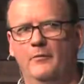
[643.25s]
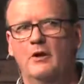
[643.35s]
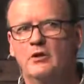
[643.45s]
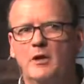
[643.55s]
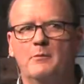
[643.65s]

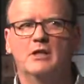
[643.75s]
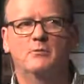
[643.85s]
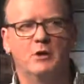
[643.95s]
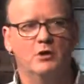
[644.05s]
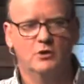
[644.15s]
There's some
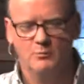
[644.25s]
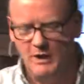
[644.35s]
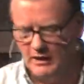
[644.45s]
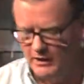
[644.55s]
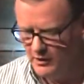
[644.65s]
spiritual
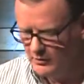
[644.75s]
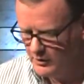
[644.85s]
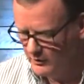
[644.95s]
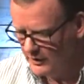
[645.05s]
meaning here to it.